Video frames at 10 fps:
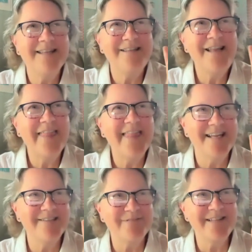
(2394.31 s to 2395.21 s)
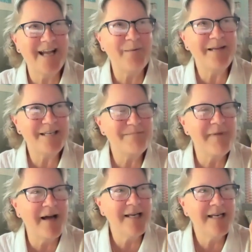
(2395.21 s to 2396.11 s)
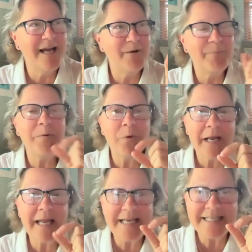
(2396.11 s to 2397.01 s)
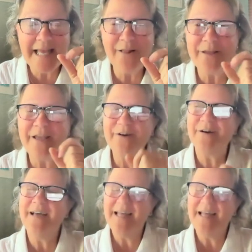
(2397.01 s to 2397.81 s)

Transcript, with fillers: nothing is really coming to mind now but what i can tell you